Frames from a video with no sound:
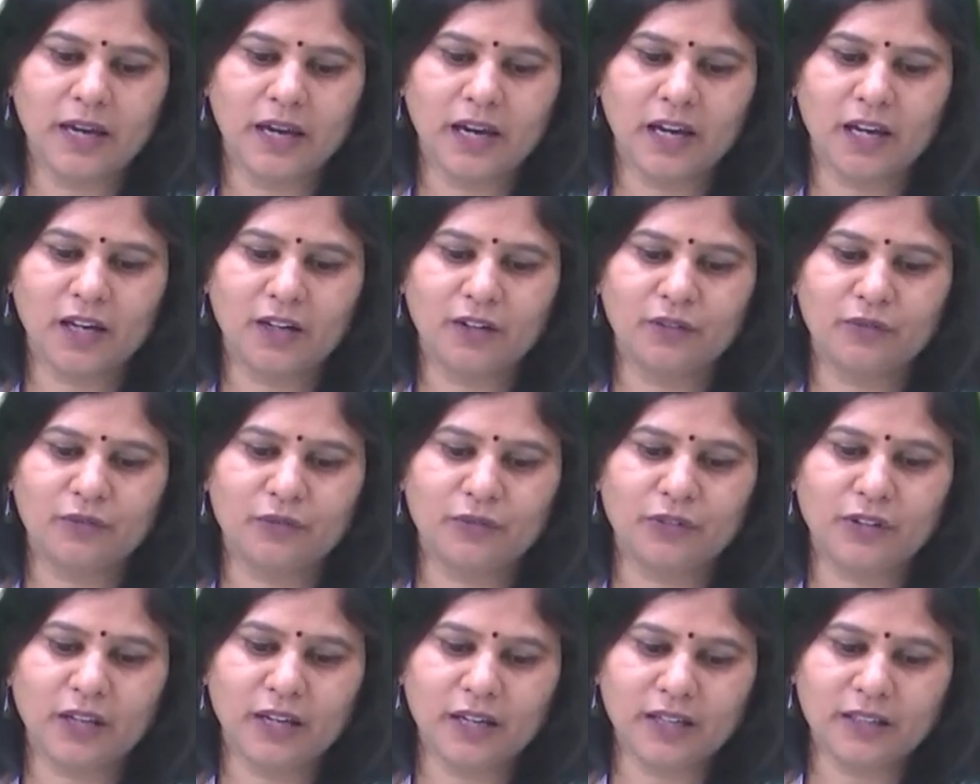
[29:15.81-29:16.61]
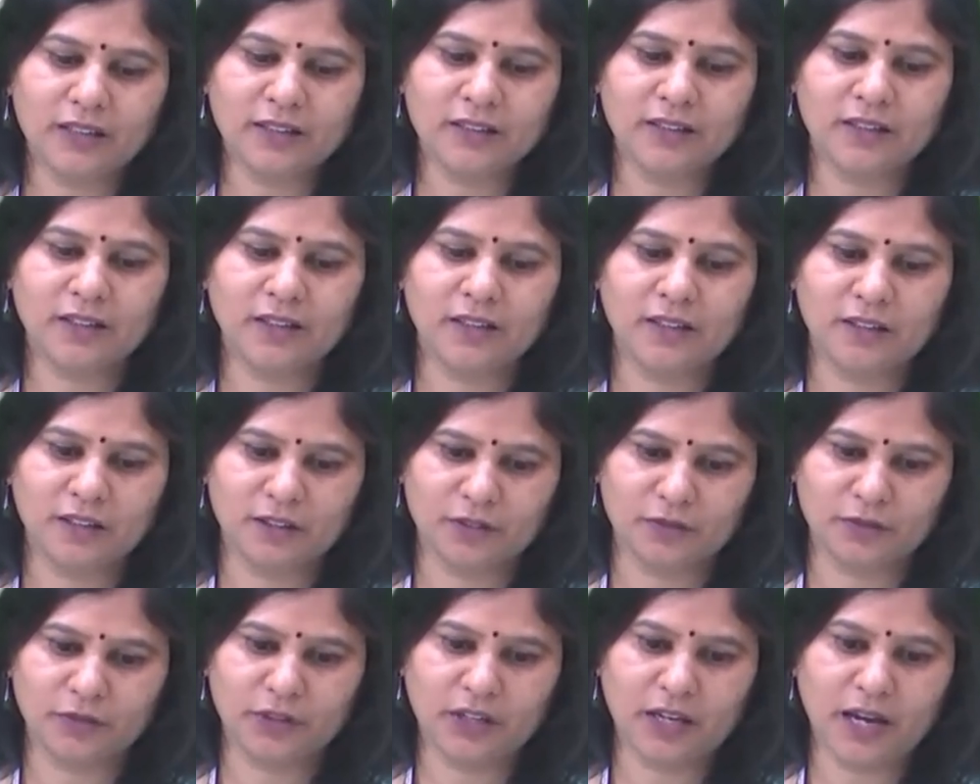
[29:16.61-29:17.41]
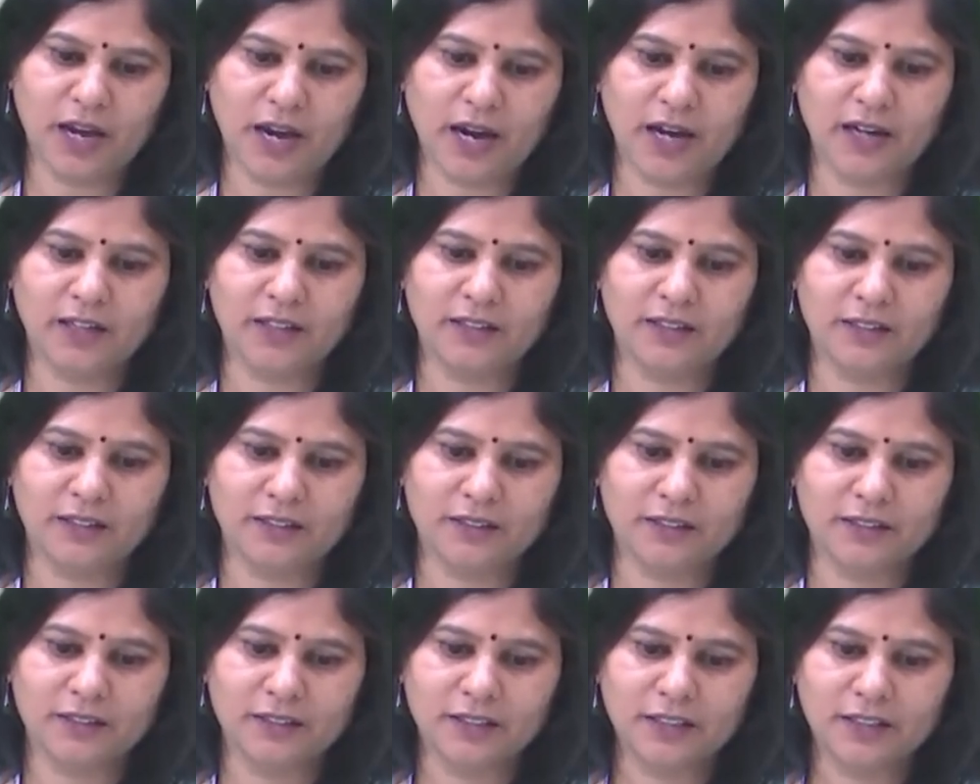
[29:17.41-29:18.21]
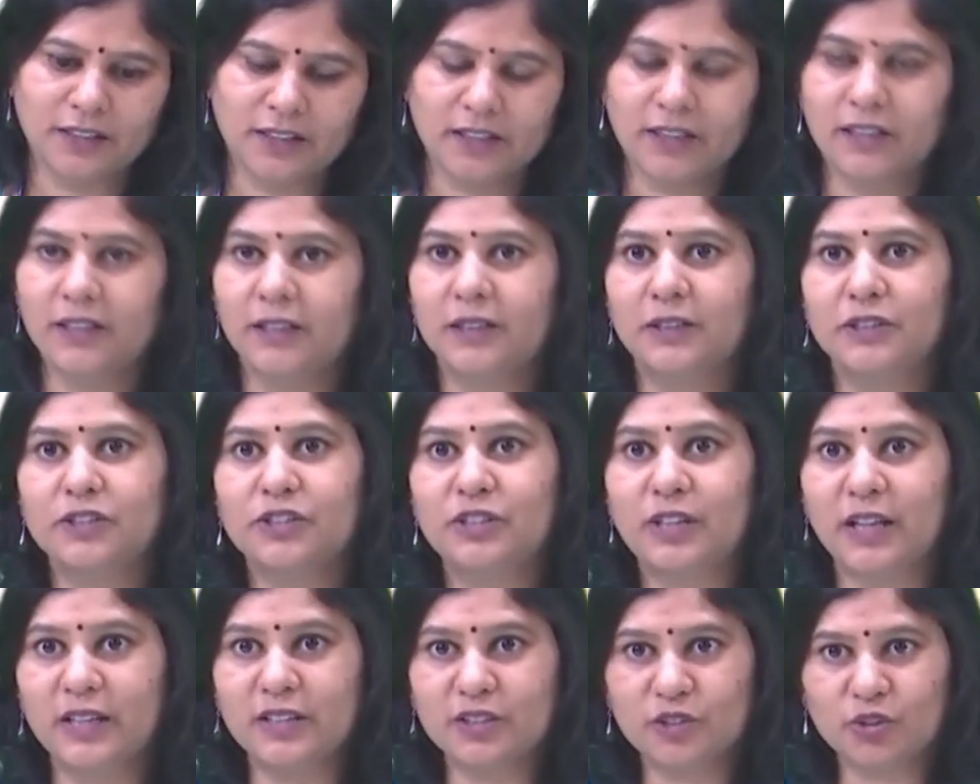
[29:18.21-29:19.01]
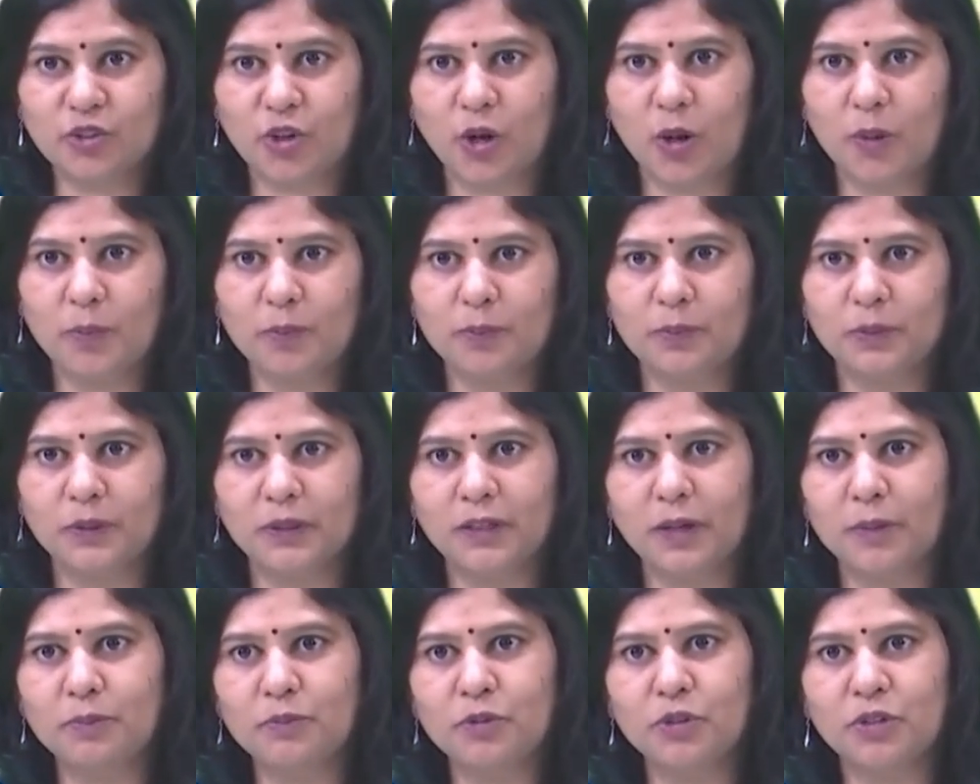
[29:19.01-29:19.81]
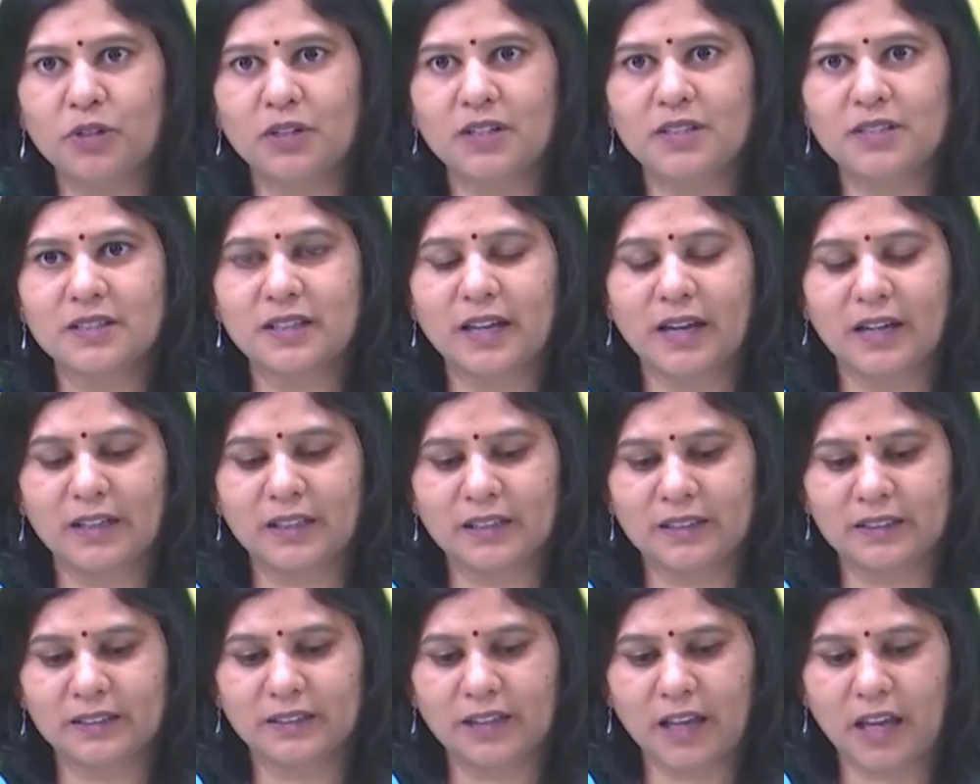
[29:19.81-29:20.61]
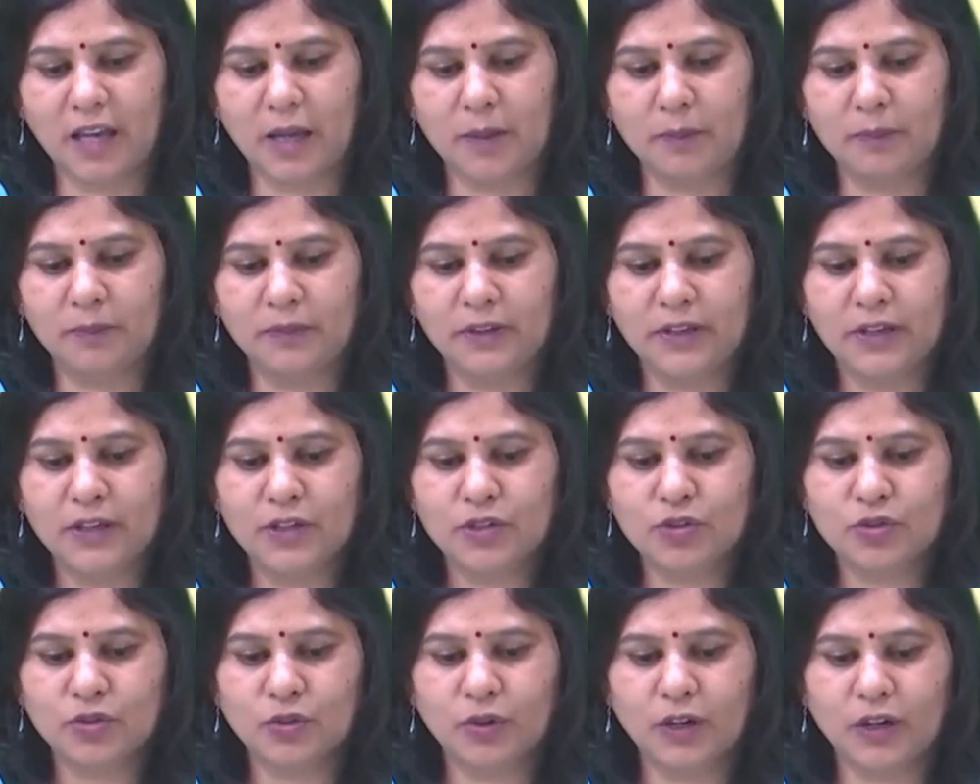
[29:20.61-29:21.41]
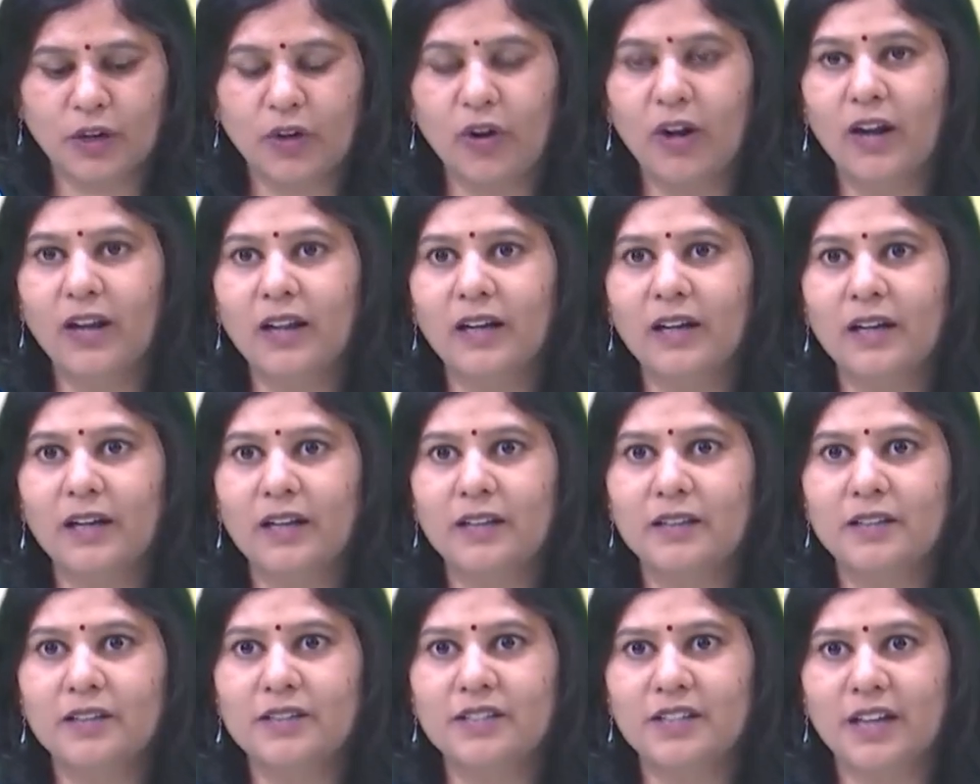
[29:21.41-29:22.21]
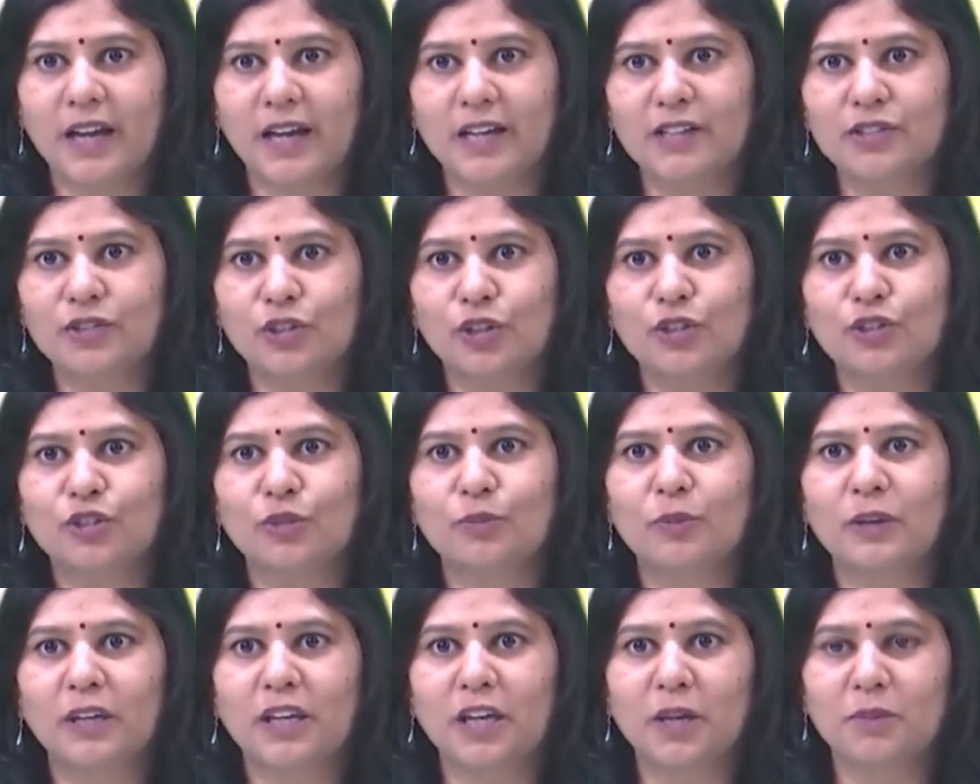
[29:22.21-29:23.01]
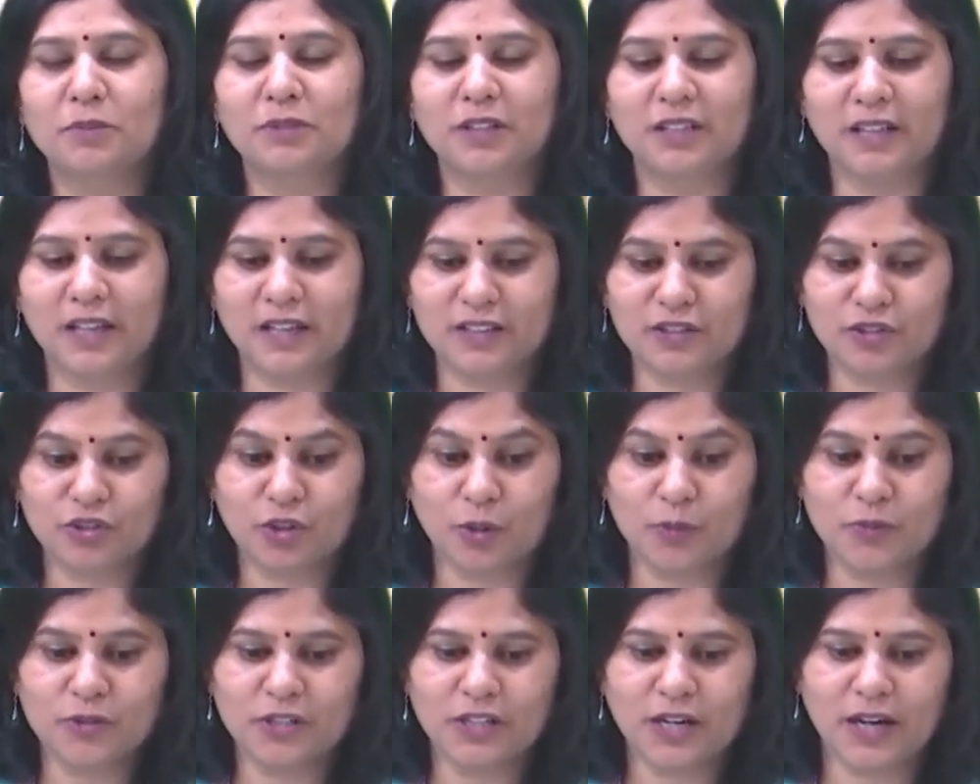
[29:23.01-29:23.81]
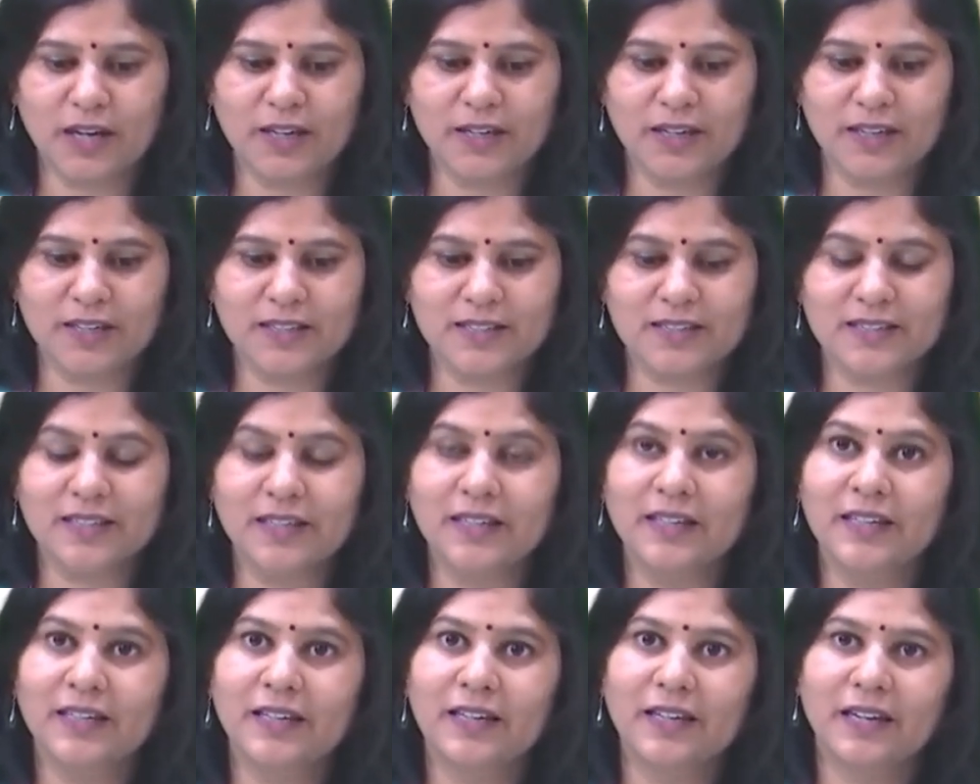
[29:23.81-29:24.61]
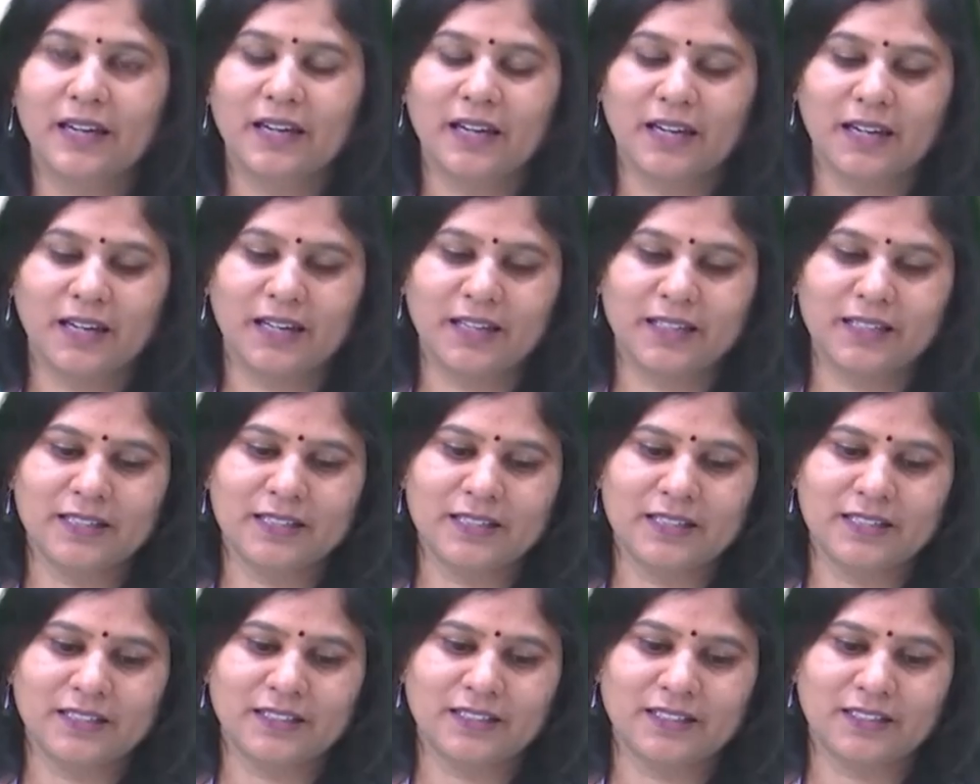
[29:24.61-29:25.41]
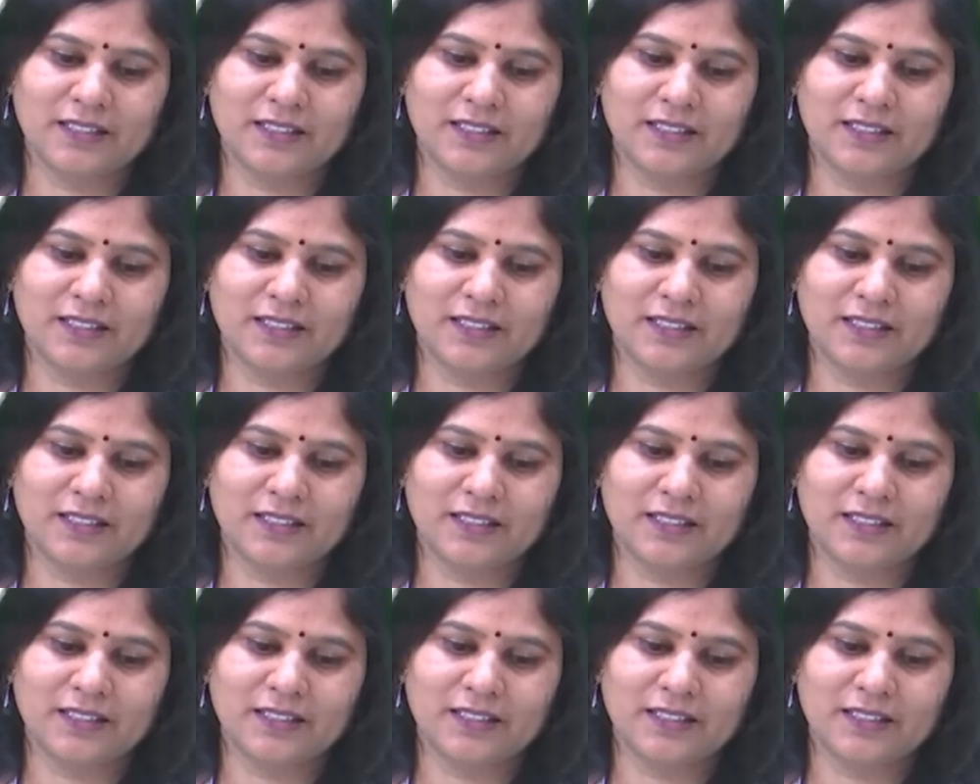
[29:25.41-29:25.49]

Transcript: And then we had the desktop computers that came. So accordingly the GIS also became the desktop GIS, and